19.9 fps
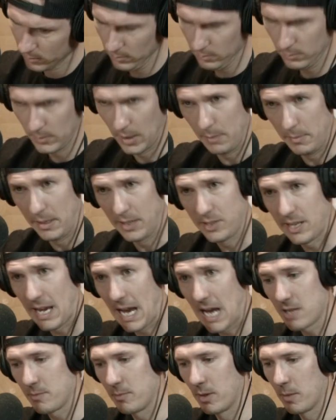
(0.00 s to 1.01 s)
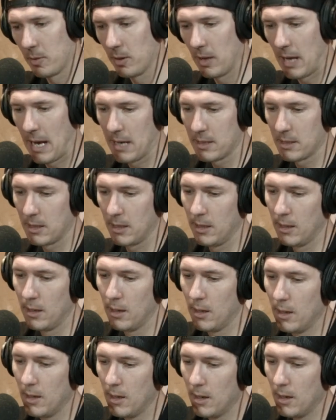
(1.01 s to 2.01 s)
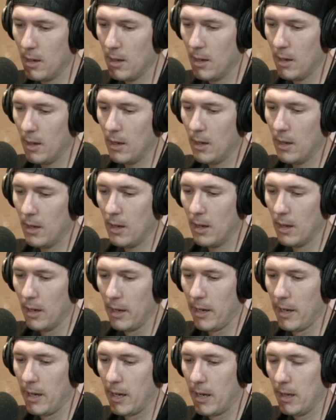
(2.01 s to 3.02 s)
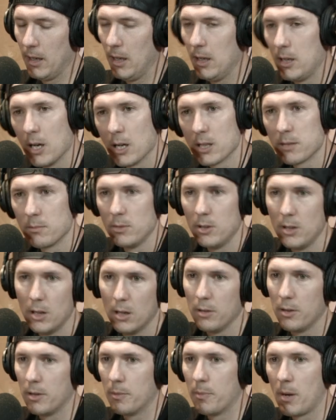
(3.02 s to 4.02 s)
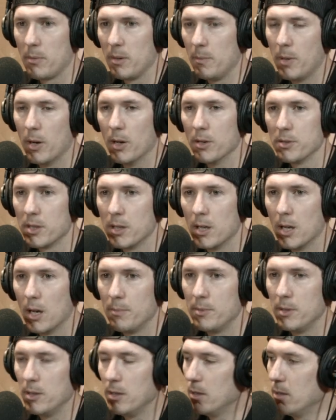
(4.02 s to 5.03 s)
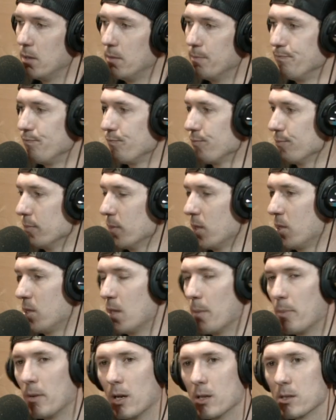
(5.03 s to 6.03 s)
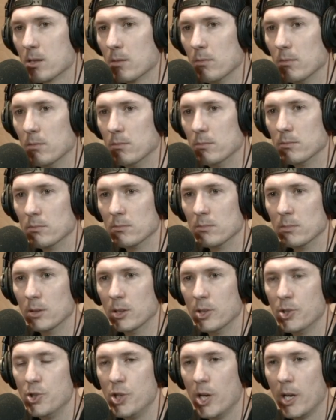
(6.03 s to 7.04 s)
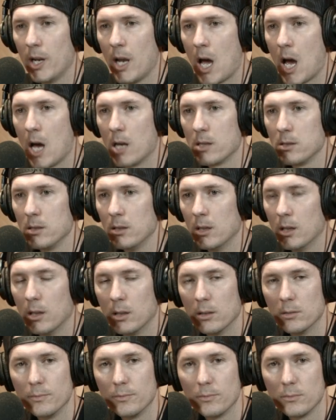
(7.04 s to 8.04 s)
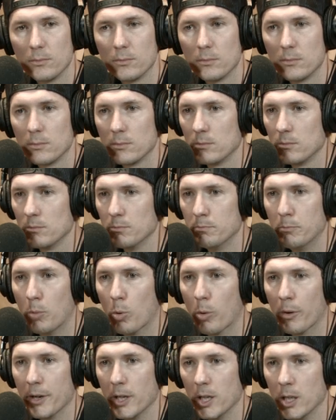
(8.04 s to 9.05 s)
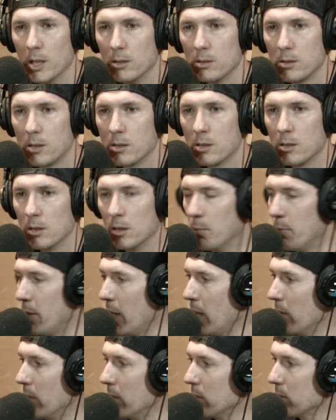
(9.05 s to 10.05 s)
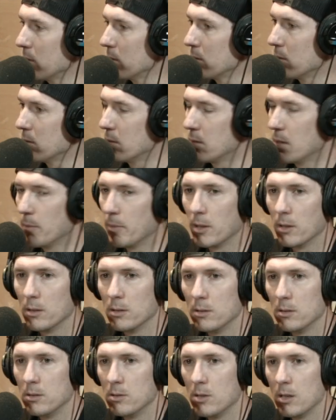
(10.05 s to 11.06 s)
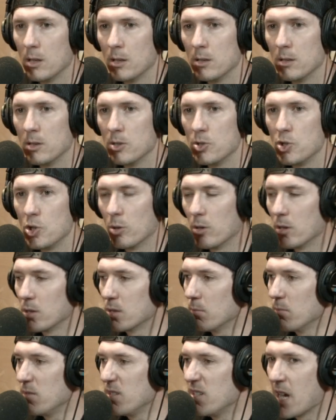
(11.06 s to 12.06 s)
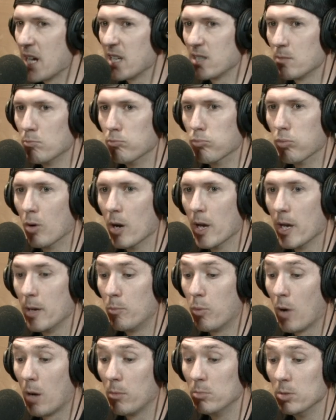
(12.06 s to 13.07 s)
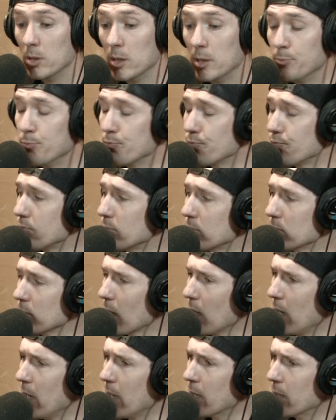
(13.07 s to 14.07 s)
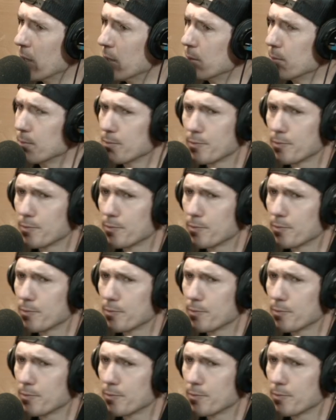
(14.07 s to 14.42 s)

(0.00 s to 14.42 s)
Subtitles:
he meets Casimir Pulaski, and he tells him, you know, they're probably posted up, dude, sipping on some legit ass, you know, Bordeaux because they're in Paris, sipping and enjoying some nice bread probably, and